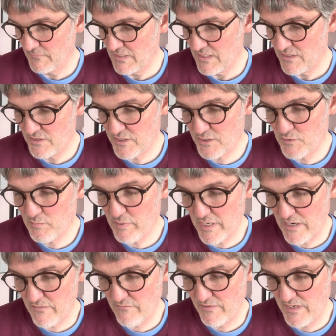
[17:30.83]
Such
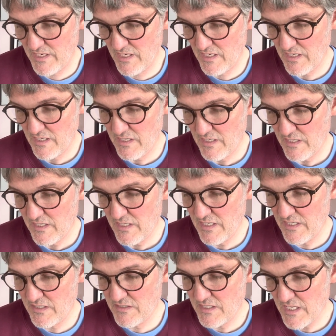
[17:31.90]
poverty
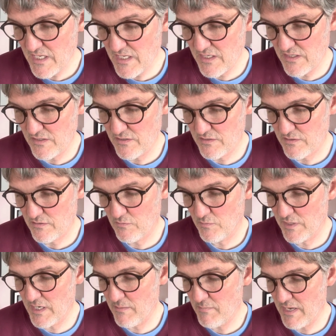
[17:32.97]
is his when
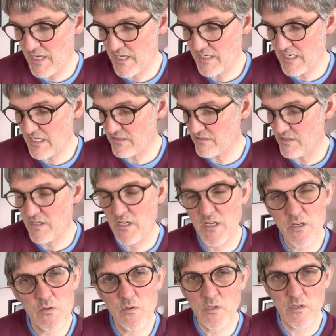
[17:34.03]
a man has
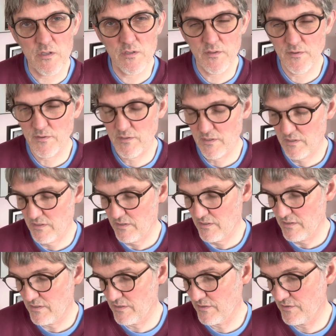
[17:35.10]
no earth
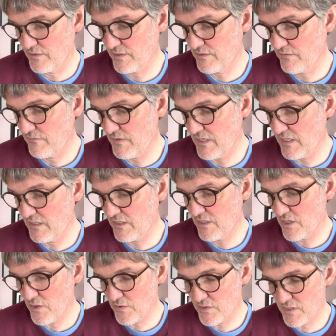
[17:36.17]
under his feet,
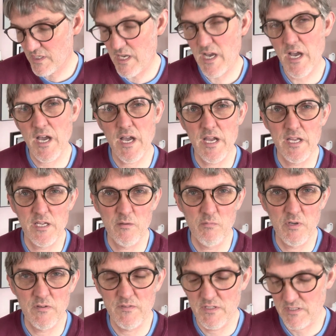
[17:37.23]
no sky
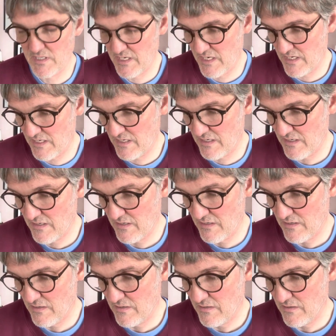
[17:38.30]
above his head.
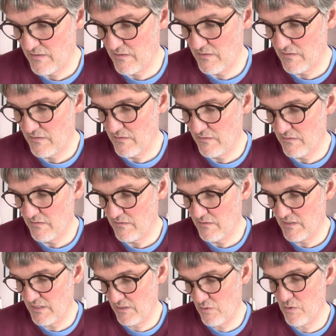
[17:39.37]

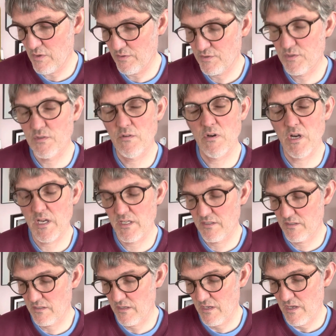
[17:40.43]
And he quotes Christ,